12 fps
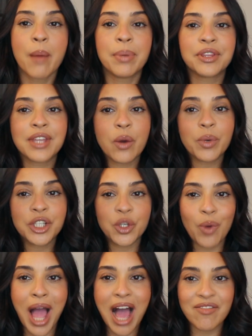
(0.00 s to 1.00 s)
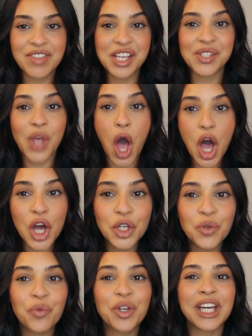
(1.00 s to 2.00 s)
But then when you have these
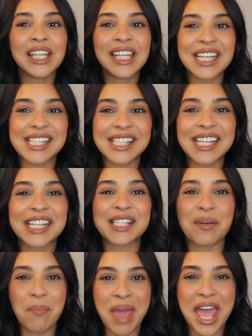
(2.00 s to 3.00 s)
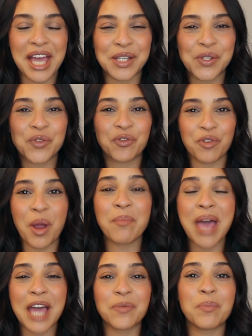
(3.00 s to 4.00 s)
unrealistic demands
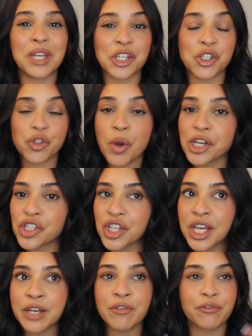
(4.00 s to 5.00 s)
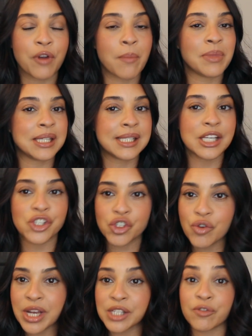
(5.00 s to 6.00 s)
from administration, from the
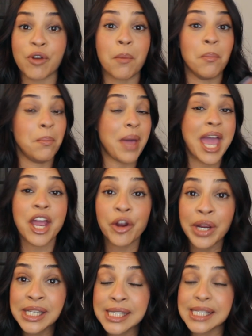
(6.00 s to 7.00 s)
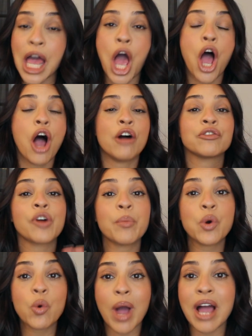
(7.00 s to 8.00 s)
district, from parents,
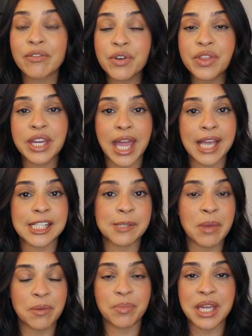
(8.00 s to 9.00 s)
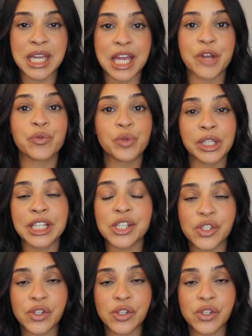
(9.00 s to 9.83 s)
from whoever the case may be, it really